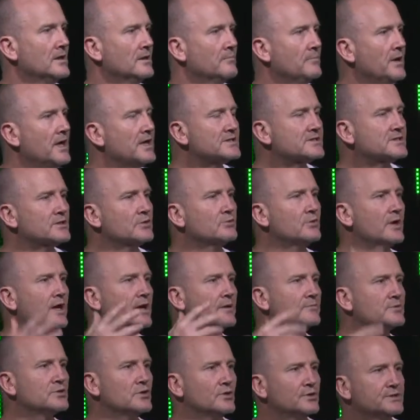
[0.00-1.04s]
Pastor
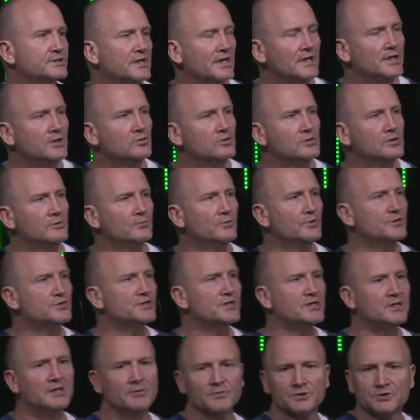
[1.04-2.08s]
Graham's got Danny
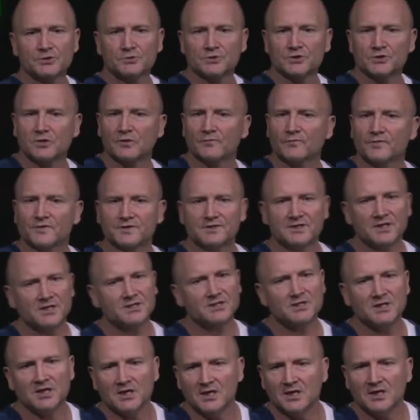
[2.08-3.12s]
Guglielmucci coming to his conference
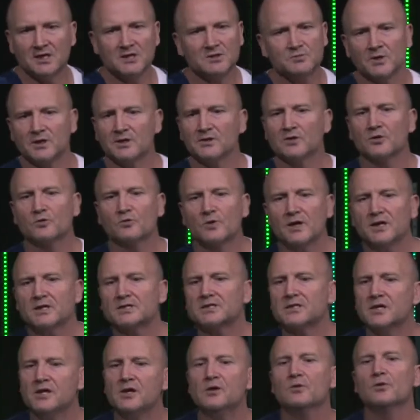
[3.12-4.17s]
next year. He is one of the
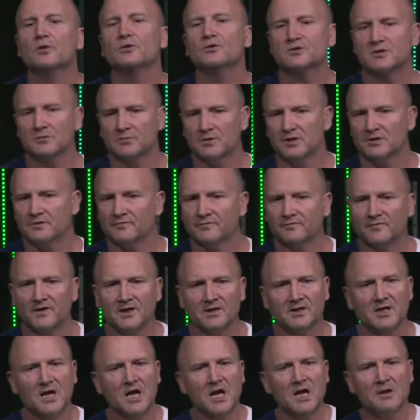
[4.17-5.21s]
greatest heroes to me of the
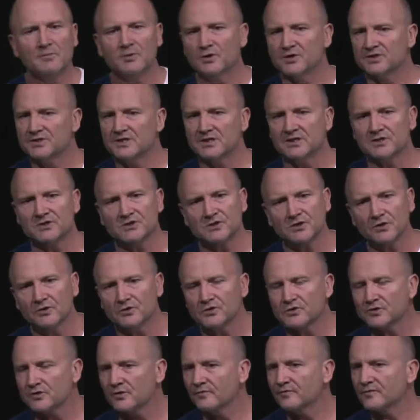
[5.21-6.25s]
faith because he is so
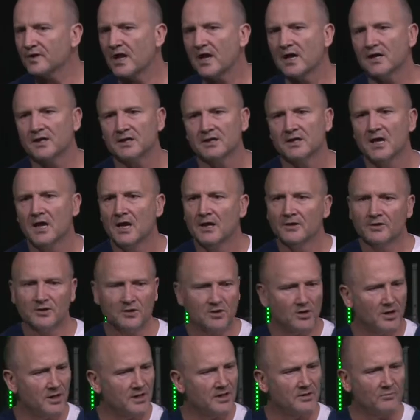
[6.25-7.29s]
soft-hearted. The
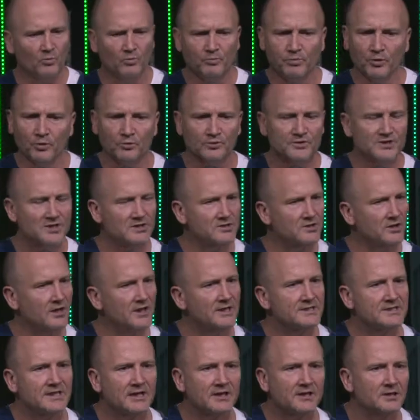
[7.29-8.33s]
guy bawls his
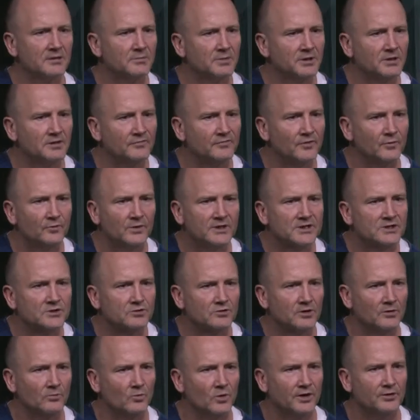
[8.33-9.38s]
eyes out in the middle of a
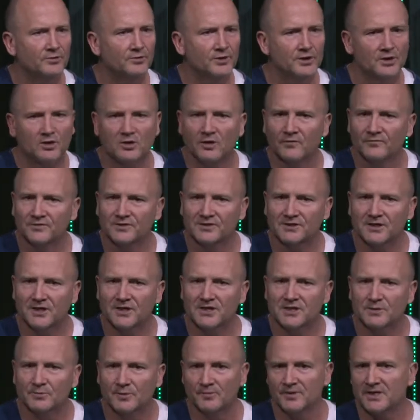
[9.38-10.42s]
restaurant while you're in a
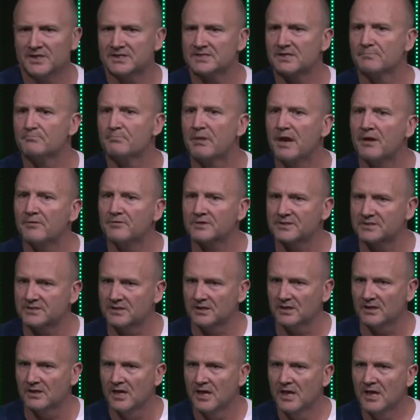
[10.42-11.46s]
conversation with him. It gets
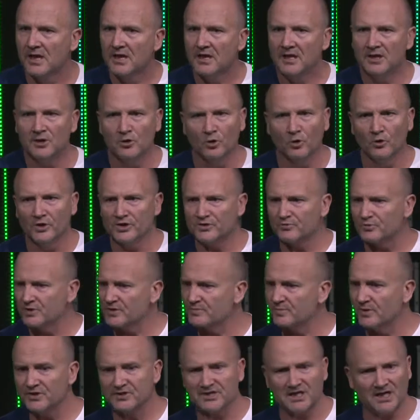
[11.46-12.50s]
embarrassing. He always
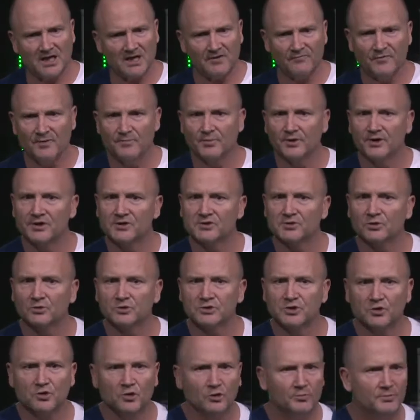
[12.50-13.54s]
responds to everybody's
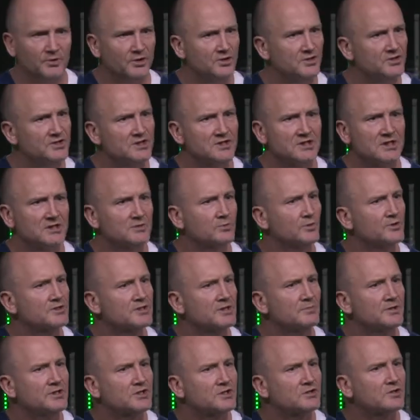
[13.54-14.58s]
altar call because he just wants
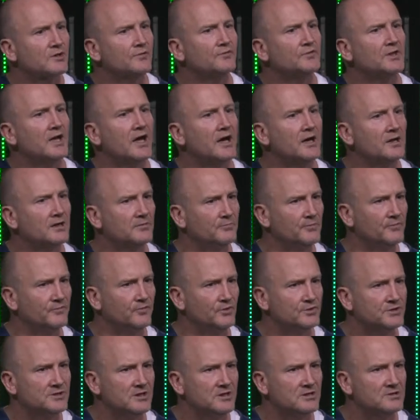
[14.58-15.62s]
to be soft-hearted
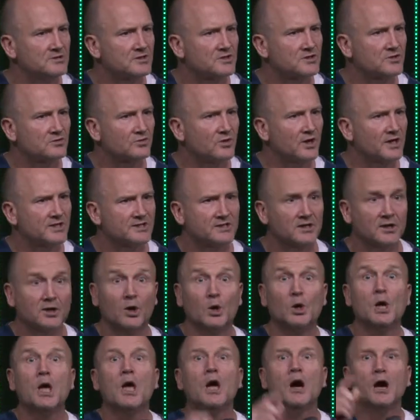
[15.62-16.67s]
before Jesus Christ. And
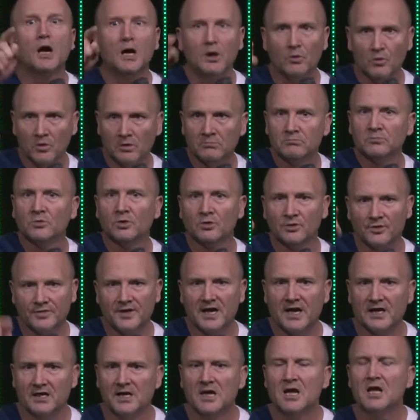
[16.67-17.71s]
I go, I want more of
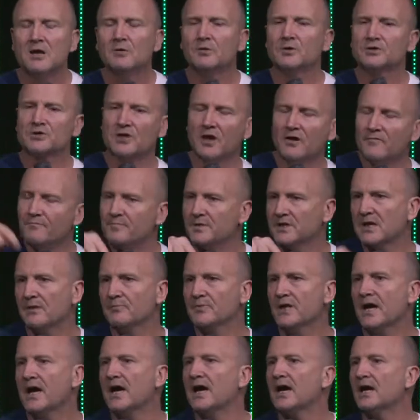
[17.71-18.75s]
that. Because I've
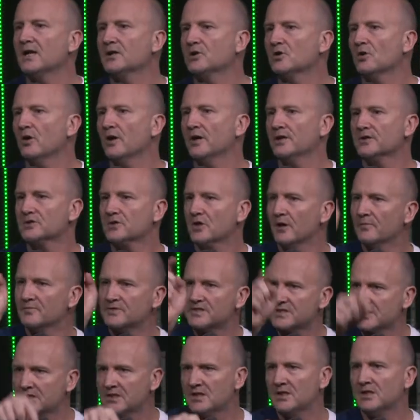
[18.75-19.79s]
become the hard guy at times,
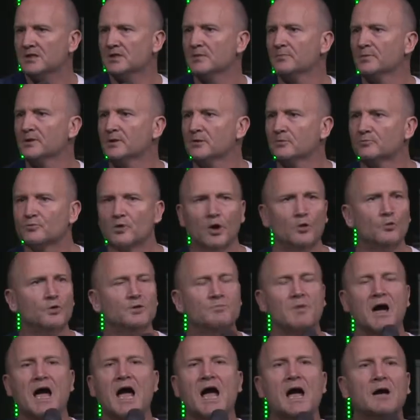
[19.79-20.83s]
sitting in the middle row
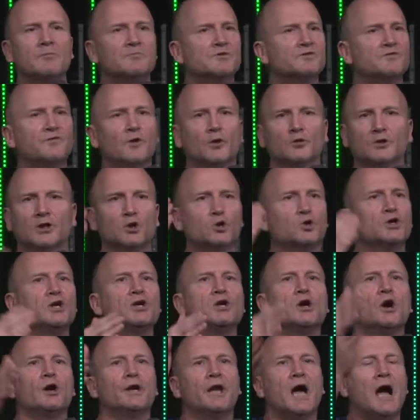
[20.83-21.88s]
with my arms folded,
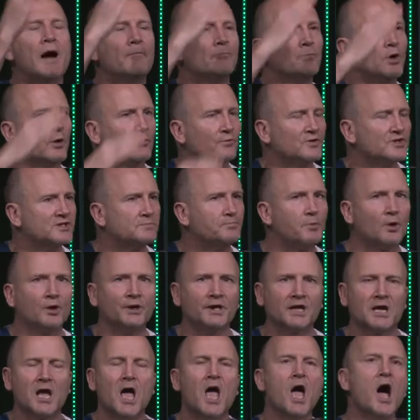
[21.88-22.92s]
looking, going, I'm not
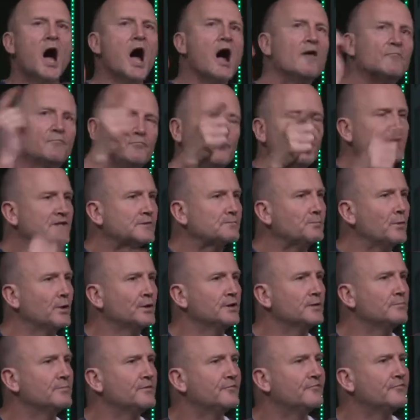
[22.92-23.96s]
responding. I've
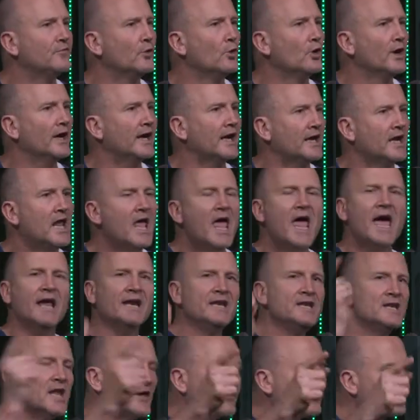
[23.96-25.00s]
responded beforehand
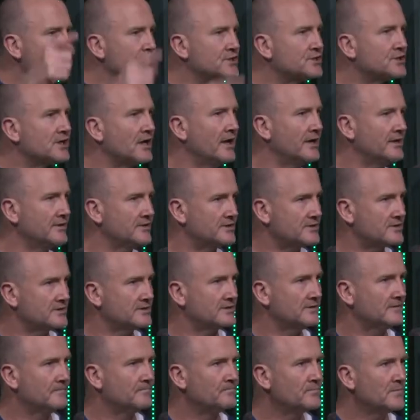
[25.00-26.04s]
and nothing changed.